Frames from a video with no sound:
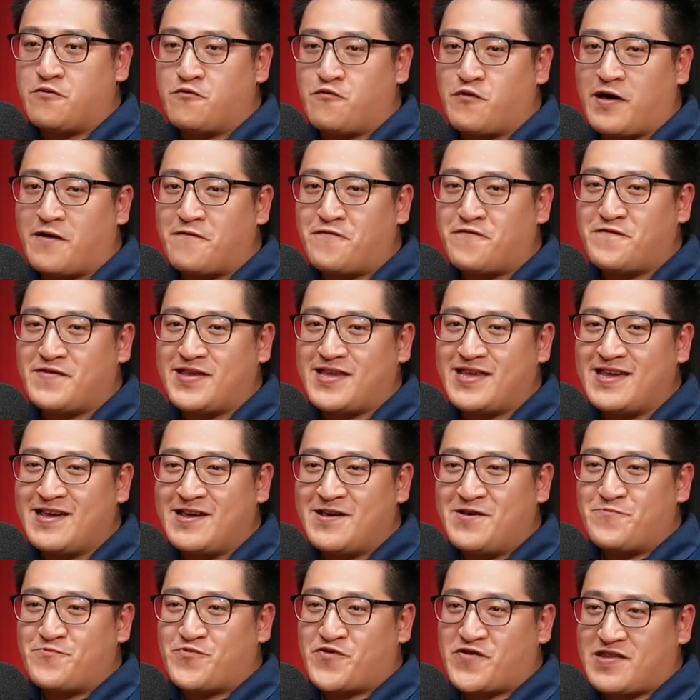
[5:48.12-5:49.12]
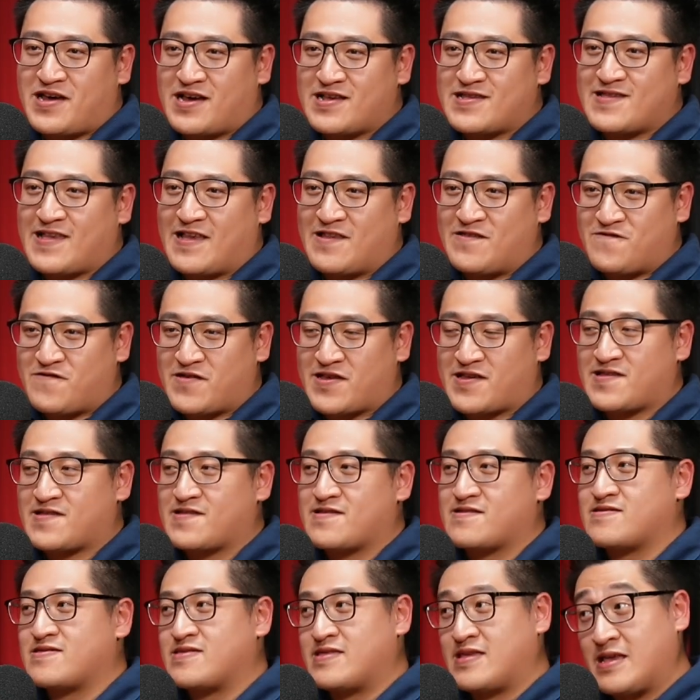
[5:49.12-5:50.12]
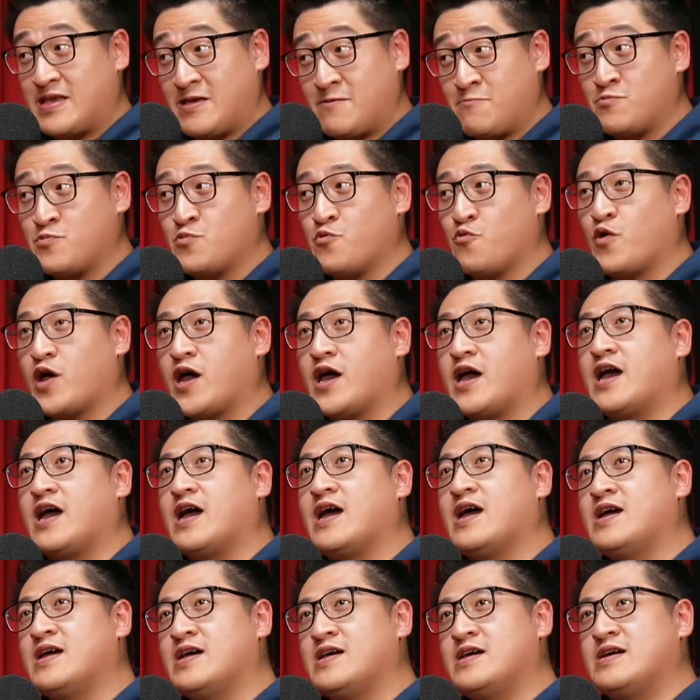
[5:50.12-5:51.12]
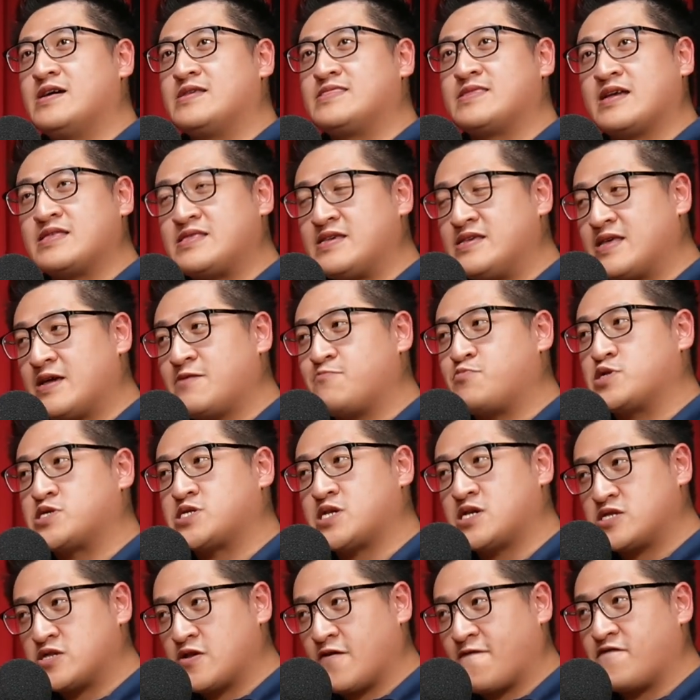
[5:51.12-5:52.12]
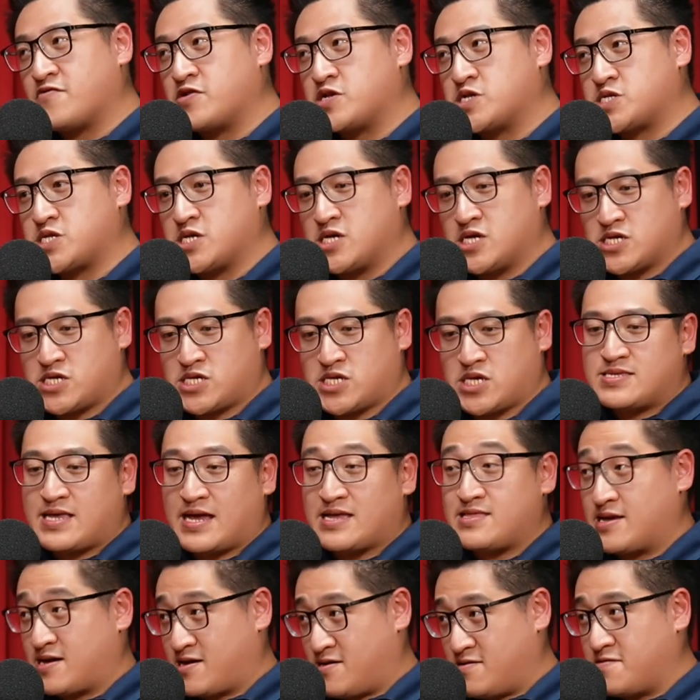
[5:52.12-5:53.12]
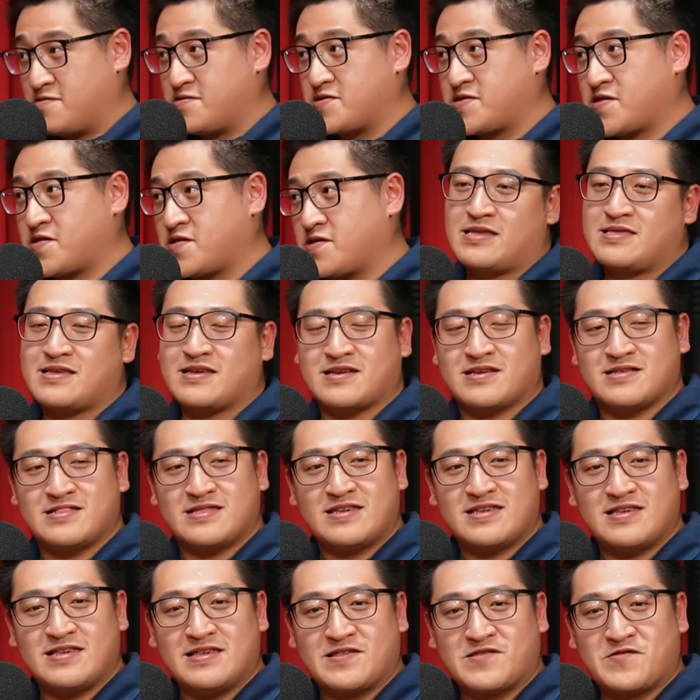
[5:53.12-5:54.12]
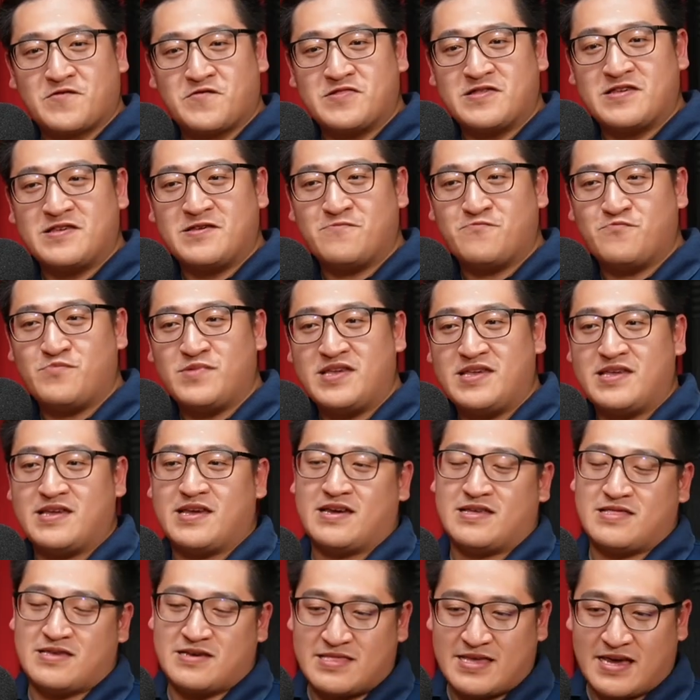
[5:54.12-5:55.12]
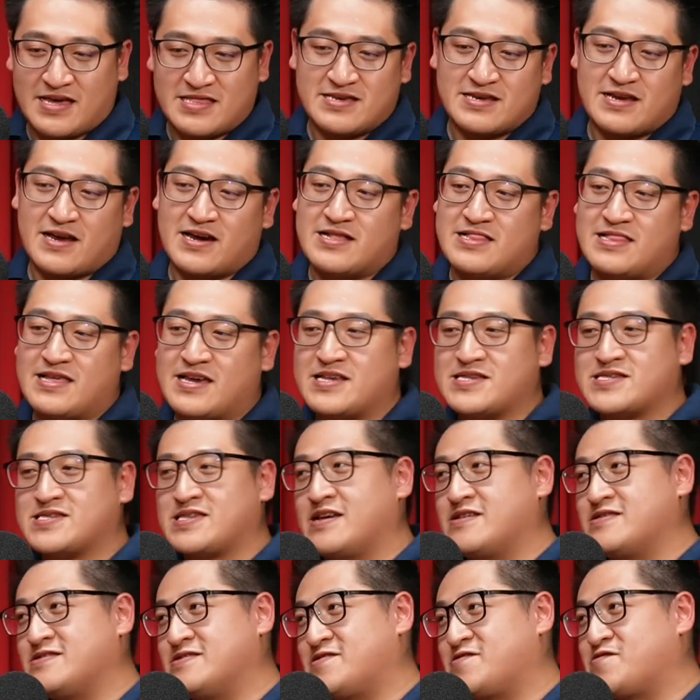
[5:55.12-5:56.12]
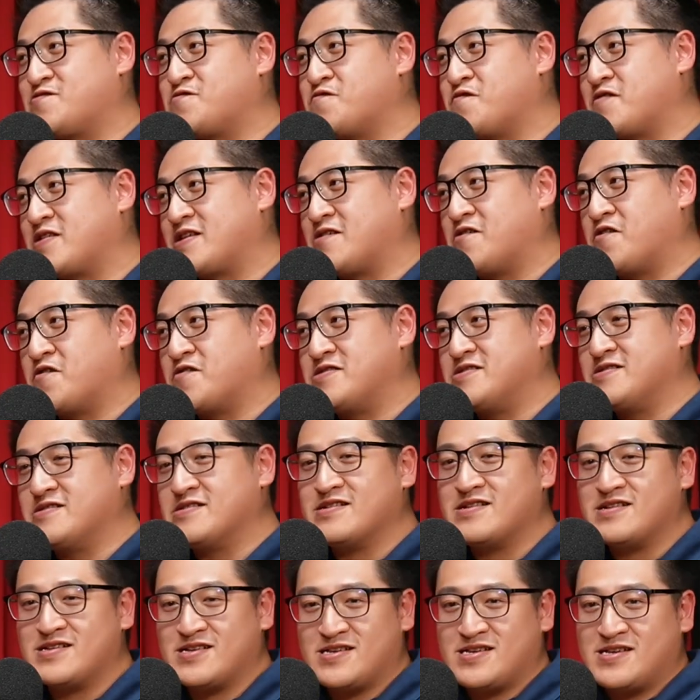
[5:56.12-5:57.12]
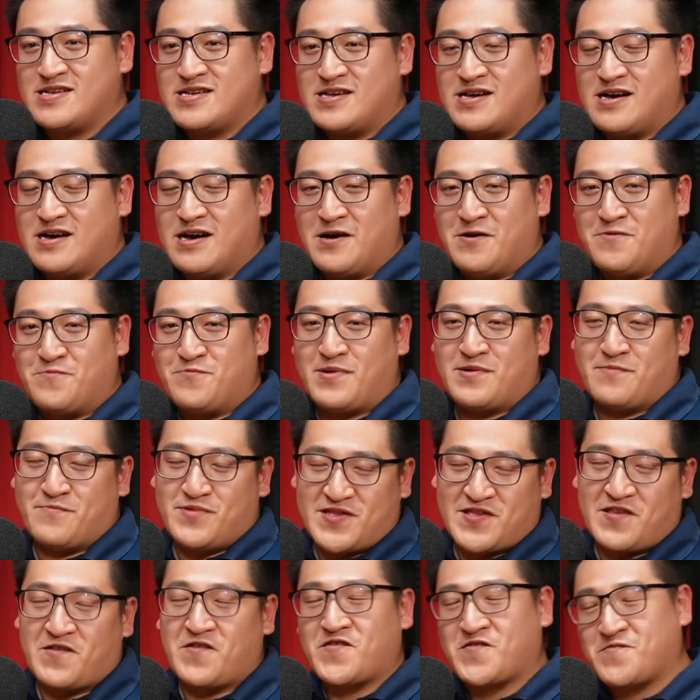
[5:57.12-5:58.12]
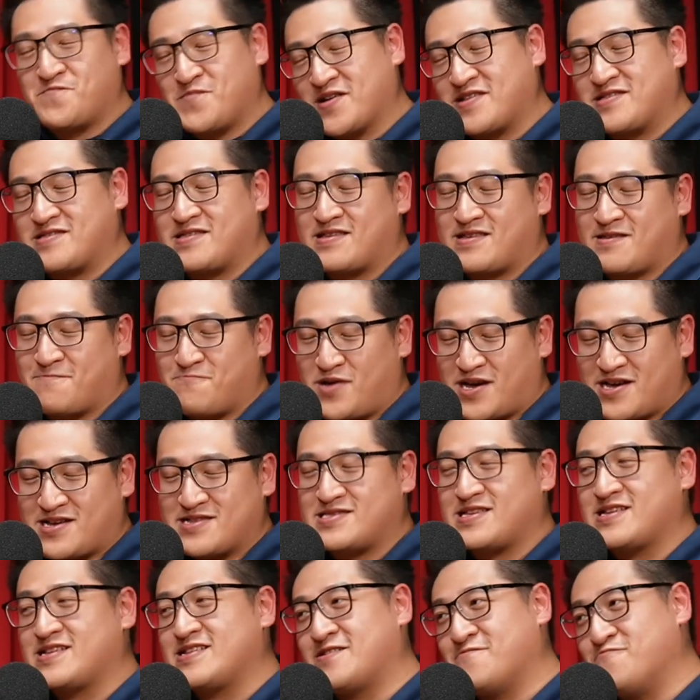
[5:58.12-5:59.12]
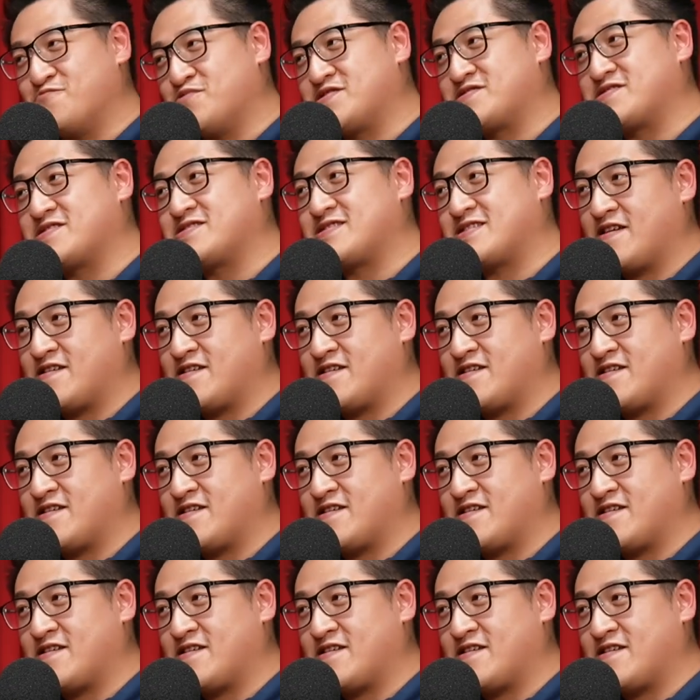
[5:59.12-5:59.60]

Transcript: a very product-centric team where 99% of us is technicals. Technically, it's only me and another colleagues that is doing all the sales, marketing, and business